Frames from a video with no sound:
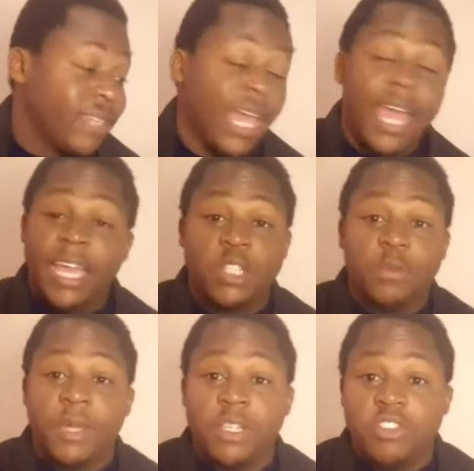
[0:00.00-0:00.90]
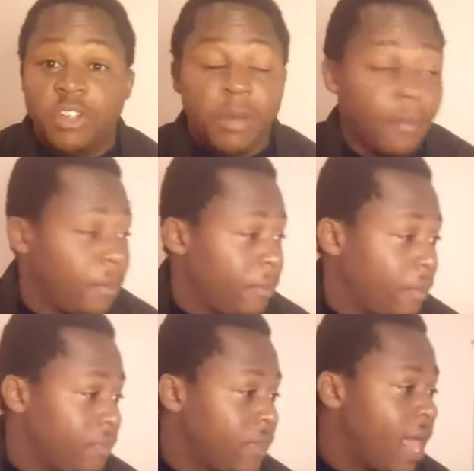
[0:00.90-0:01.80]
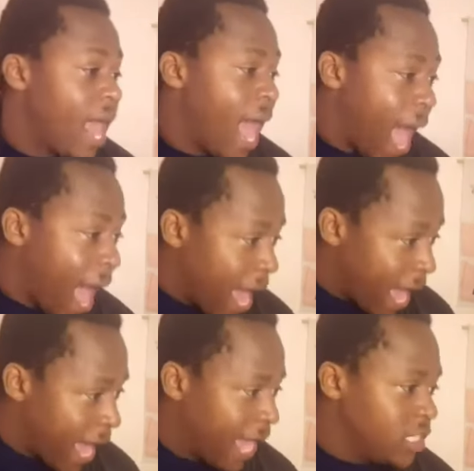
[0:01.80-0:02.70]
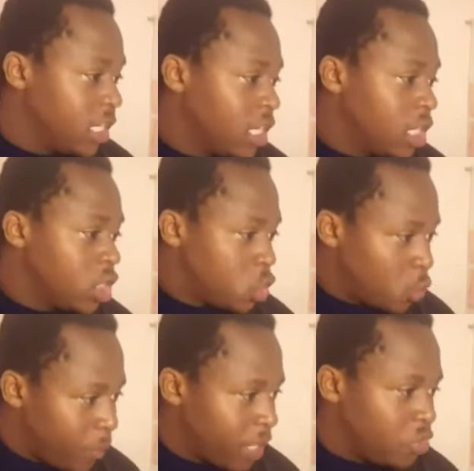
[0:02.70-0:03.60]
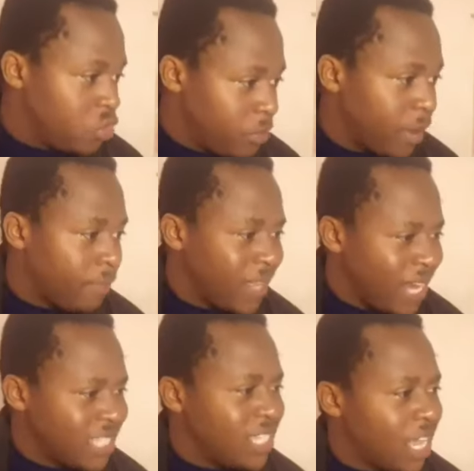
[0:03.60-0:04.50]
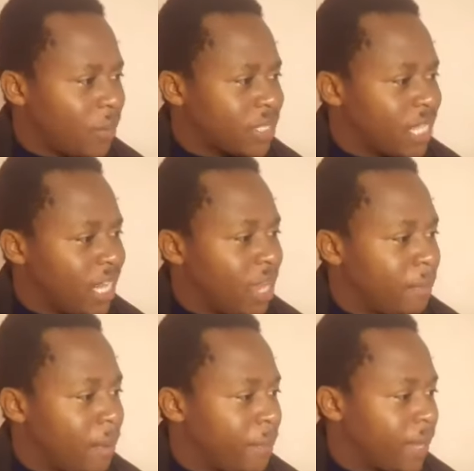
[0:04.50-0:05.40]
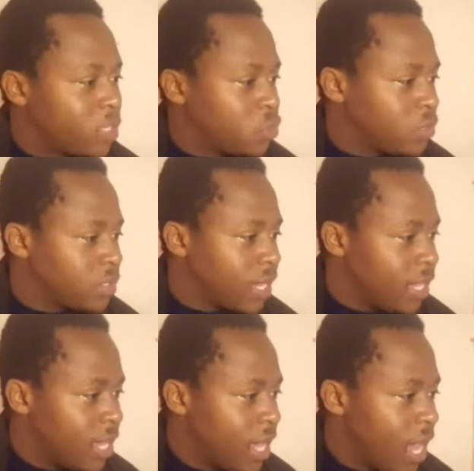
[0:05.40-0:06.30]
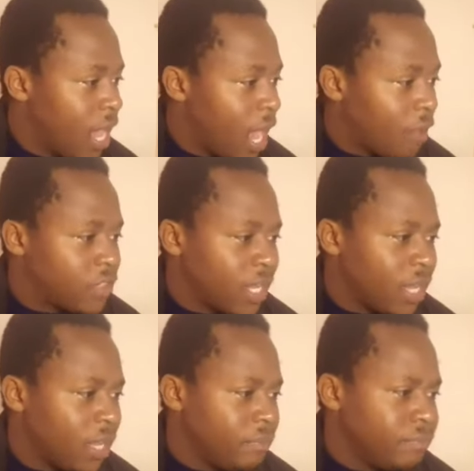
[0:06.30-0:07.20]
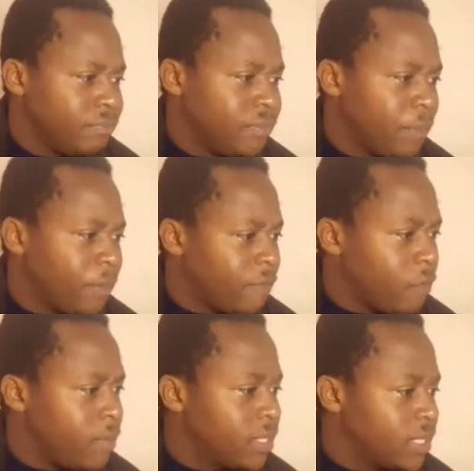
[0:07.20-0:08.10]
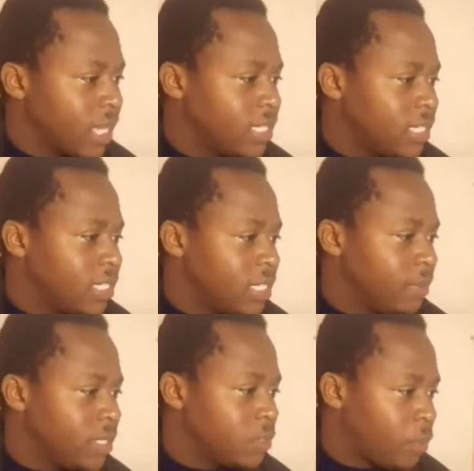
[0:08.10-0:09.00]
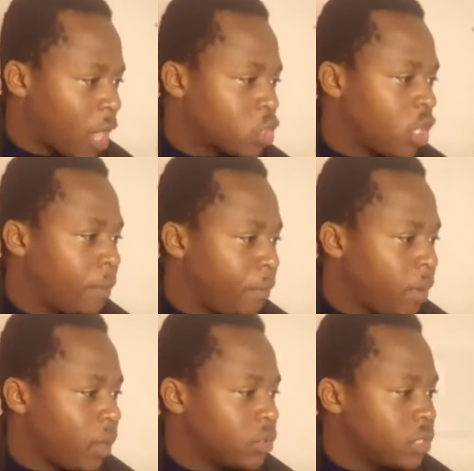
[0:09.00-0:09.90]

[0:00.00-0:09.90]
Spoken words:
I had to be a dreamer, people. I had to be a dreamer. Let's hear what Kylian Mbappe had to say after the performance that his team has actually put out.